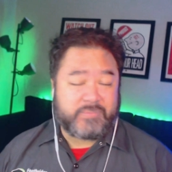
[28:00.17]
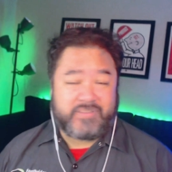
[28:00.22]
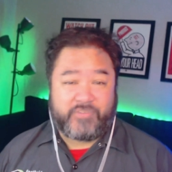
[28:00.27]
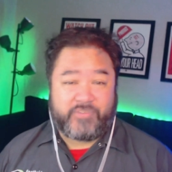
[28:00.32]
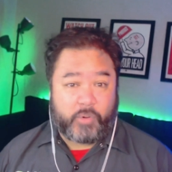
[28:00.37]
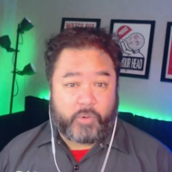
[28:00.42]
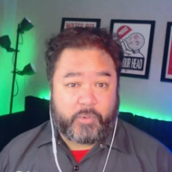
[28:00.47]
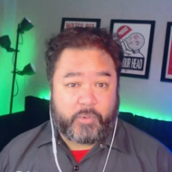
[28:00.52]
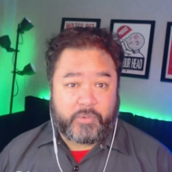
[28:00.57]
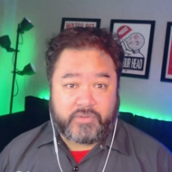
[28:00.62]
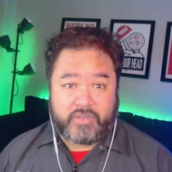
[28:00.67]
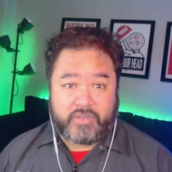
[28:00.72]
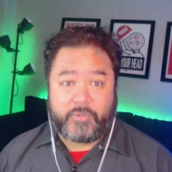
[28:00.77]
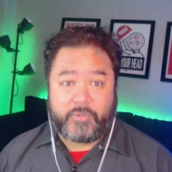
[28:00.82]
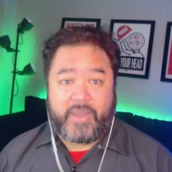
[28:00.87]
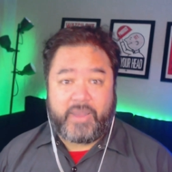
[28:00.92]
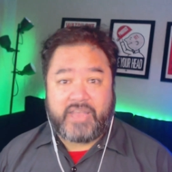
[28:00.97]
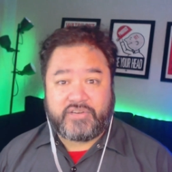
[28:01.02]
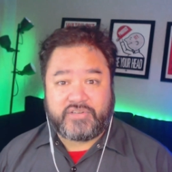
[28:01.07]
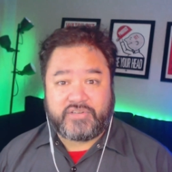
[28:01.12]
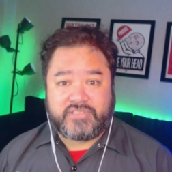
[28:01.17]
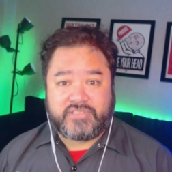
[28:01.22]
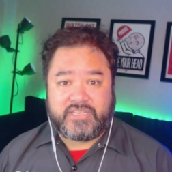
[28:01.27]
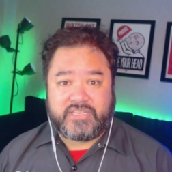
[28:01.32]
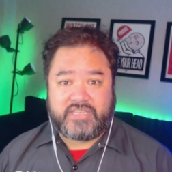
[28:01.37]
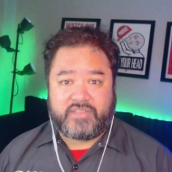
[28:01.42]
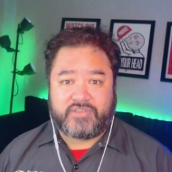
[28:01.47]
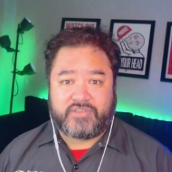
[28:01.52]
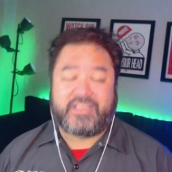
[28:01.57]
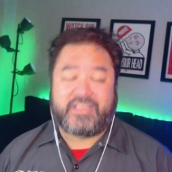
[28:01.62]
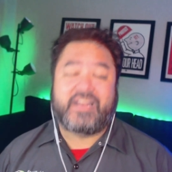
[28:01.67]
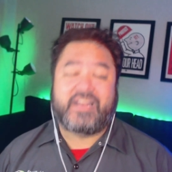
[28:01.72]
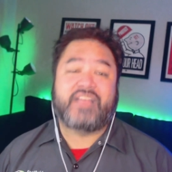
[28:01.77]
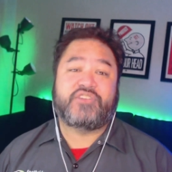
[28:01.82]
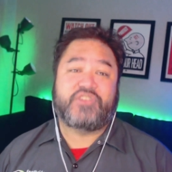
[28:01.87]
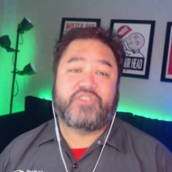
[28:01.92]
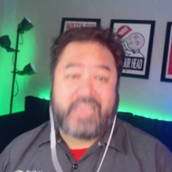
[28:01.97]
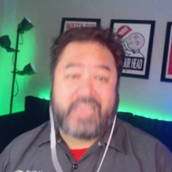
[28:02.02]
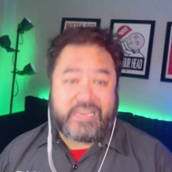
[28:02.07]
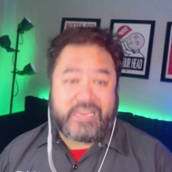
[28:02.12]
if you work with another agency, there's a lot of
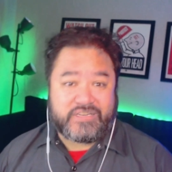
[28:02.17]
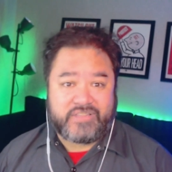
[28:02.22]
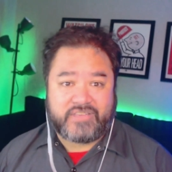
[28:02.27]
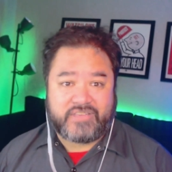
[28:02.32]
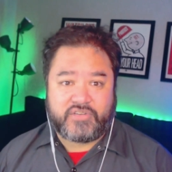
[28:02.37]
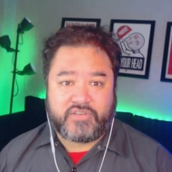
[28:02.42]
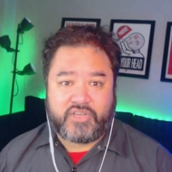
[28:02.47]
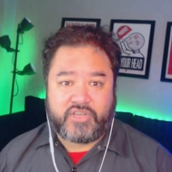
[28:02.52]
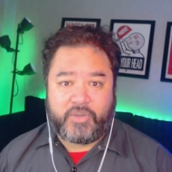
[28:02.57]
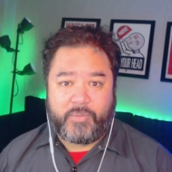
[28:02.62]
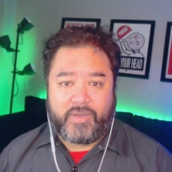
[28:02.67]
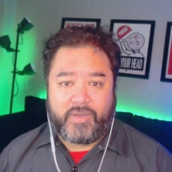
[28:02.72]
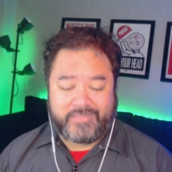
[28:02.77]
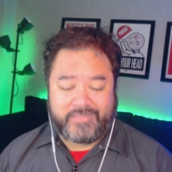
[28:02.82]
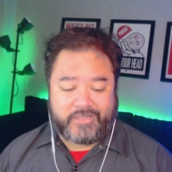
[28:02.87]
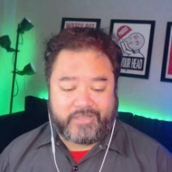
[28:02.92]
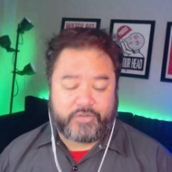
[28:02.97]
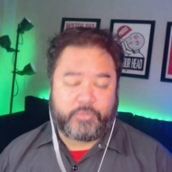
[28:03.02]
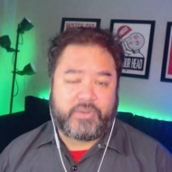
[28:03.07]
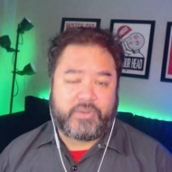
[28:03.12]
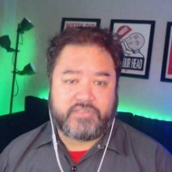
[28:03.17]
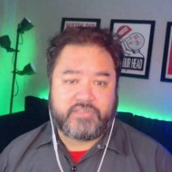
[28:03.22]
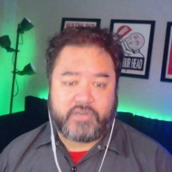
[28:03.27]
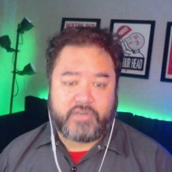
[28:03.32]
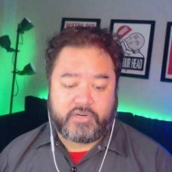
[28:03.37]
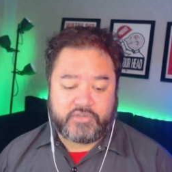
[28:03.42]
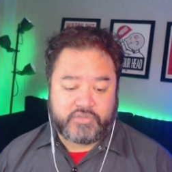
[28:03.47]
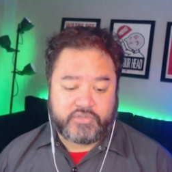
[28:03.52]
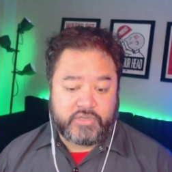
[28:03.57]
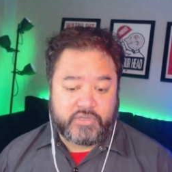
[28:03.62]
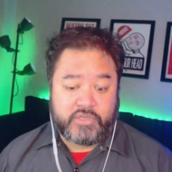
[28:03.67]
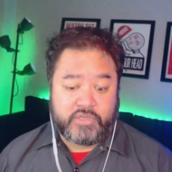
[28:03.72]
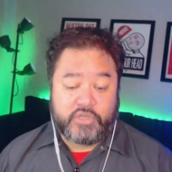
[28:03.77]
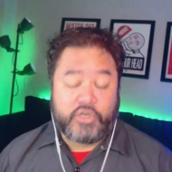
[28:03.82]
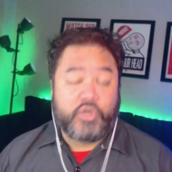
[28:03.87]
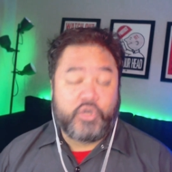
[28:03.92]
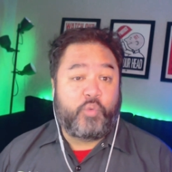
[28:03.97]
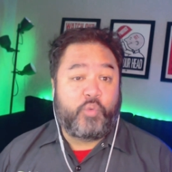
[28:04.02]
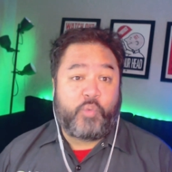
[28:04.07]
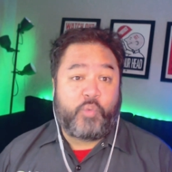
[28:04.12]
education that's to go on, a lot of research.
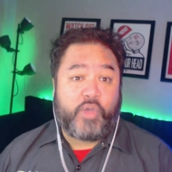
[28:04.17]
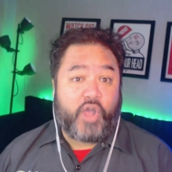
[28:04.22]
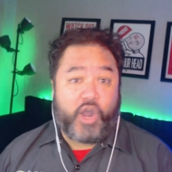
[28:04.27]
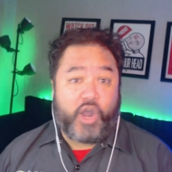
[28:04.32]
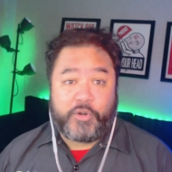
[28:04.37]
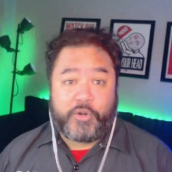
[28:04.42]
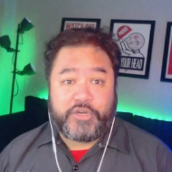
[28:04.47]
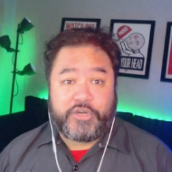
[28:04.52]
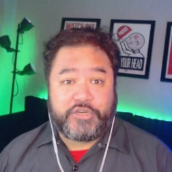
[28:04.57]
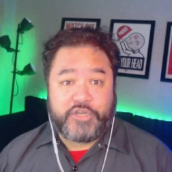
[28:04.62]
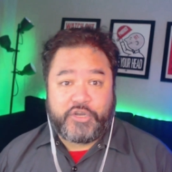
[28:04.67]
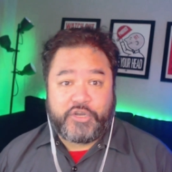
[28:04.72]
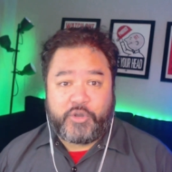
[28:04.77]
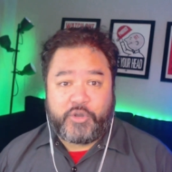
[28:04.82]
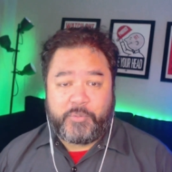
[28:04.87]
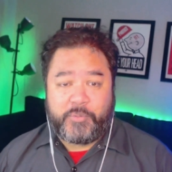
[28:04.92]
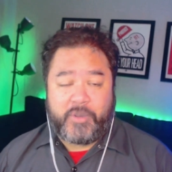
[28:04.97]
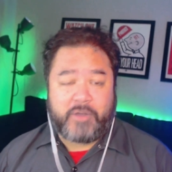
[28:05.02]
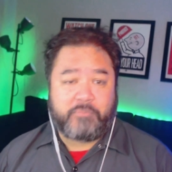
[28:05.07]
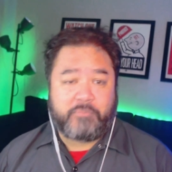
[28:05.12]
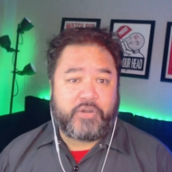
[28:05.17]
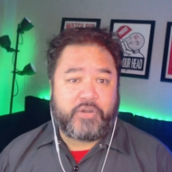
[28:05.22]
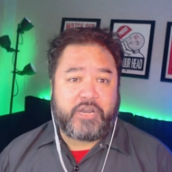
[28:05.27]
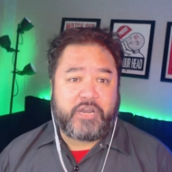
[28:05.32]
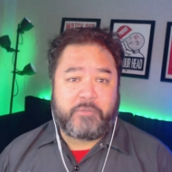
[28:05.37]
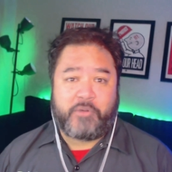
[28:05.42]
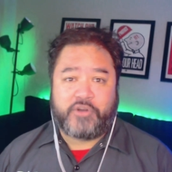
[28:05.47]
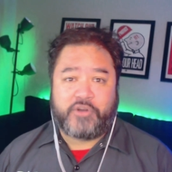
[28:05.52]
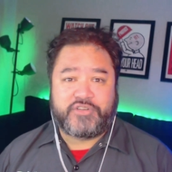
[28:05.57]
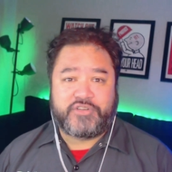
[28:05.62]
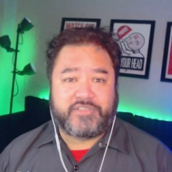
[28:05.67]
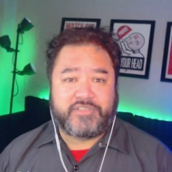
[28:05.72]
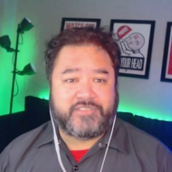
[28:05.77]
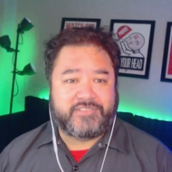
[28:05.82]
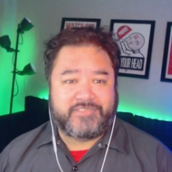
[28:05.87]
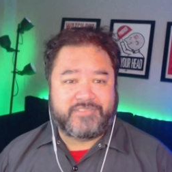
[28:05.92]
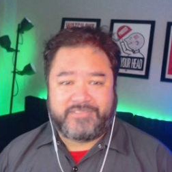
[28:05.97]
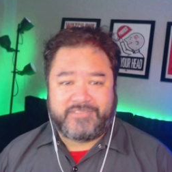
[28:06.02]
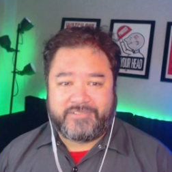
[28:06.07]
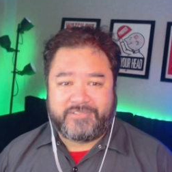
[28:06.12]
We already know about pre-emergent
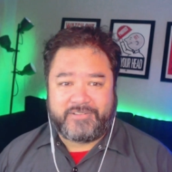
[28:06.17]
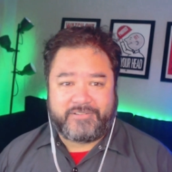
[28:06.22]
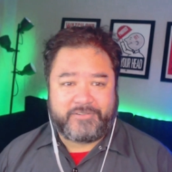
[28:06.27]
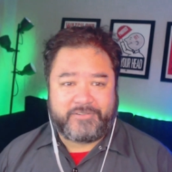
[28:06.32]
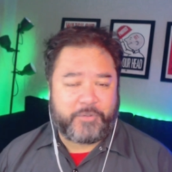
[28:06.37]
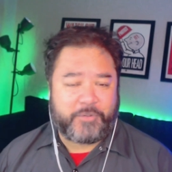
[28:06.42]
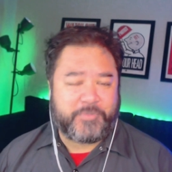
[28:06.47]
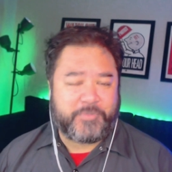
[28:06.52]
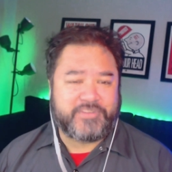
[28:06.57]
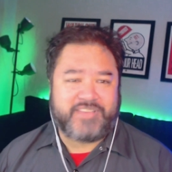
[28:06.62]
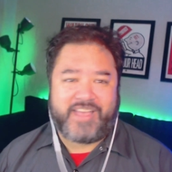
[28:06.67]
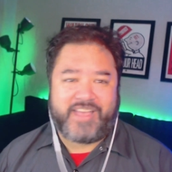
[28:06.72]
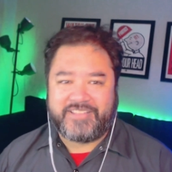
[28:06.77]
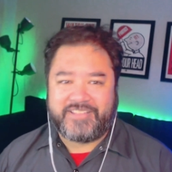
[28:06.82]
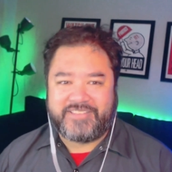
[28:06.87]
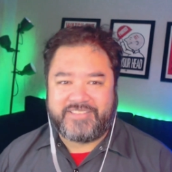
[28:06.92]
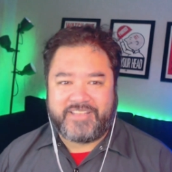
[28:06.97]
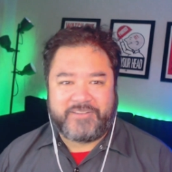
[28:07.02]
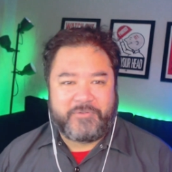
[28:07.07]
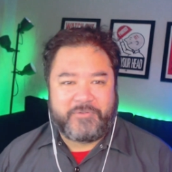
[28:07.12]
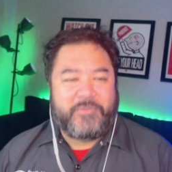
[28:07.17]
herbicides. And